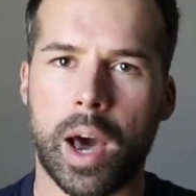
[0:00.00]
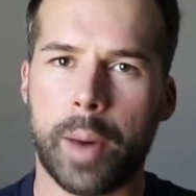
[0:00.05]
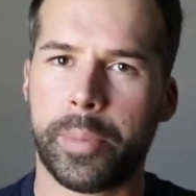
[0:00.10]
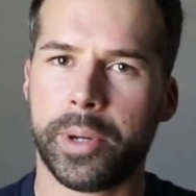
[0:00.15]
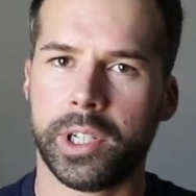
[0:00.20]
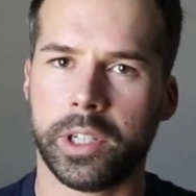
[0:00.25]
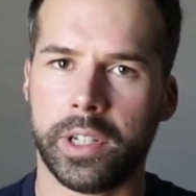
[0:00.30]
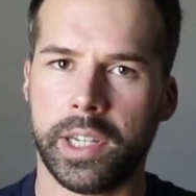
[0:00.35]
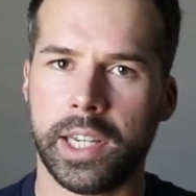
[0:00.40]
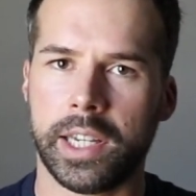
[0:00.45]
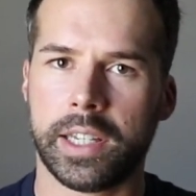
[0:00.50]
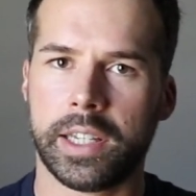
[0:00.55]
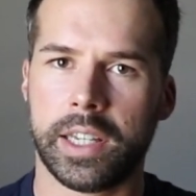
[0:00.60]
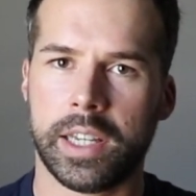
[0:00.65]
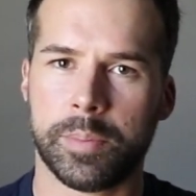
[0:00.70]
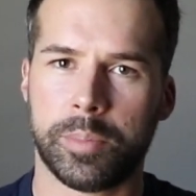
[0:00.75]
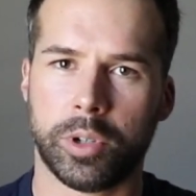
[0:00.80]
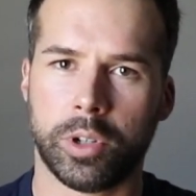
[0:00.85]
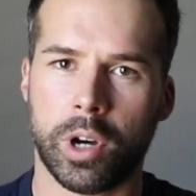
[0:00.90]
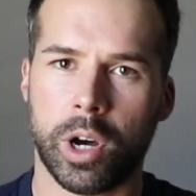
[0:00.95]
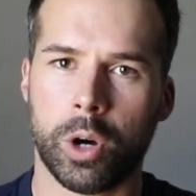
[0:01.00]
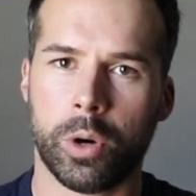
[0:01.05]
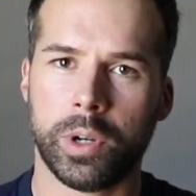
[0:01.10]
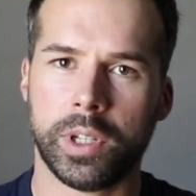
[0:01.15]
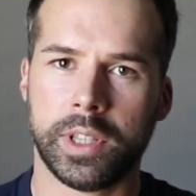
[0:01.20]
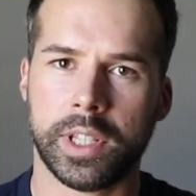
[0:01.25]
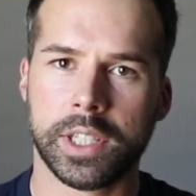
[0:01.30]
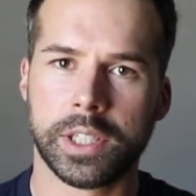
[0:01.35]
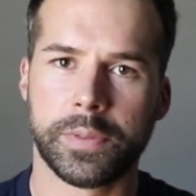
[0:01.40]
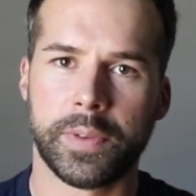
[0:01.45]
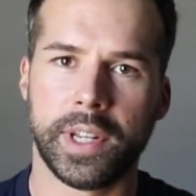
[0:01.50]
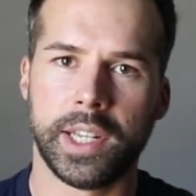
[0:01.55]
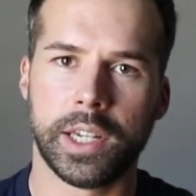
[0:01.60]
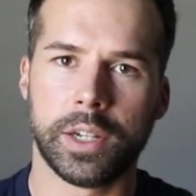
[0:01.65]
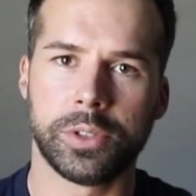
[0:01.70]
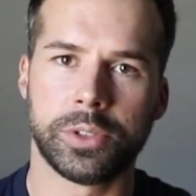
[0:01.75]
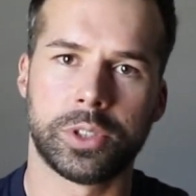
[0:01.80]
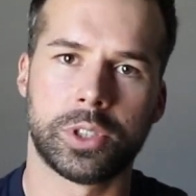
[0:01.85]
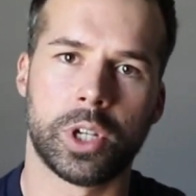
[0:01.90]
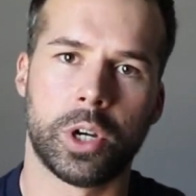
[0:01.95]
I'll put a link below in this
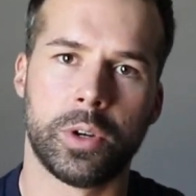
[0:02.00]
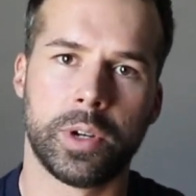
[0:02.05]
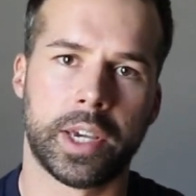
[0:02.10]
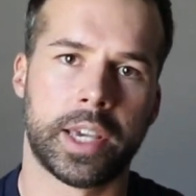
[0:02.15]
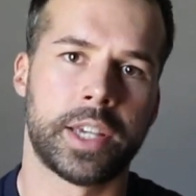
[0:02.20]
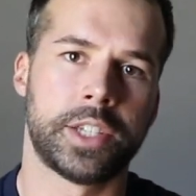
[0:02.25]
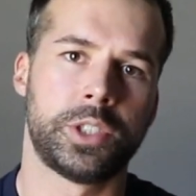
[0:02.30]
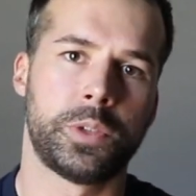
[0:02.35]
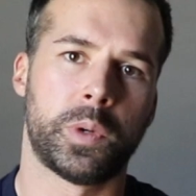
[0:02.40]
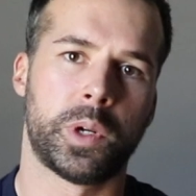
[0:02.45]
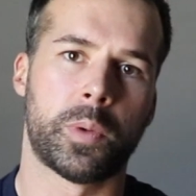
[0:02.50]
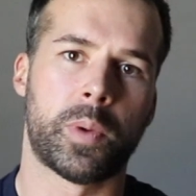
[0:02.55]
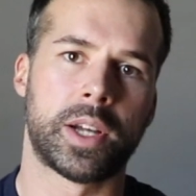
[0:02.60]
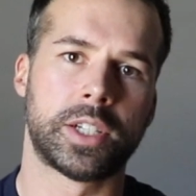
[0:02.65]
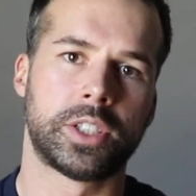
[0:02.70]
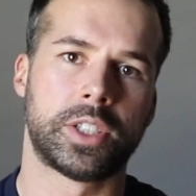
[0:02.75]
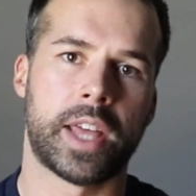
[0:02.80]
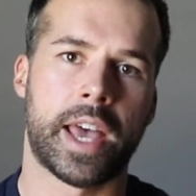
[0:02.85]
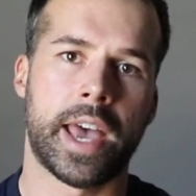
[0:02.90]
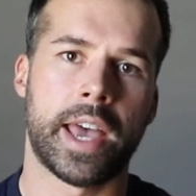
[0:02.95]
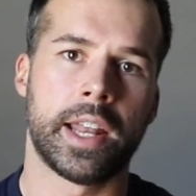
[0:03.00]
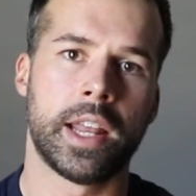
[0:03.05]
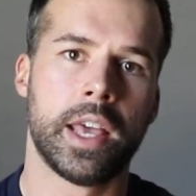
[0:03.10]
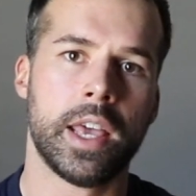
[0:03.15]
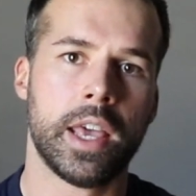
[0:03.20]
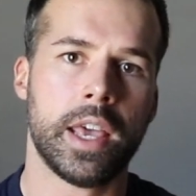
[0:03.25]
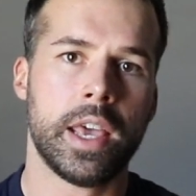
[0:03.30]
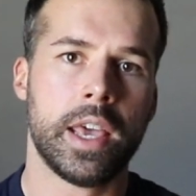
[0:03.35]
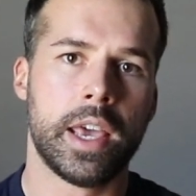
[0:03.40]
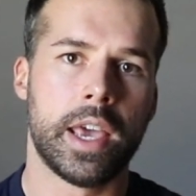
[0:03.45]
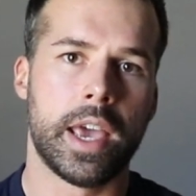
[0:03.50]
video, so in case you want to watch that.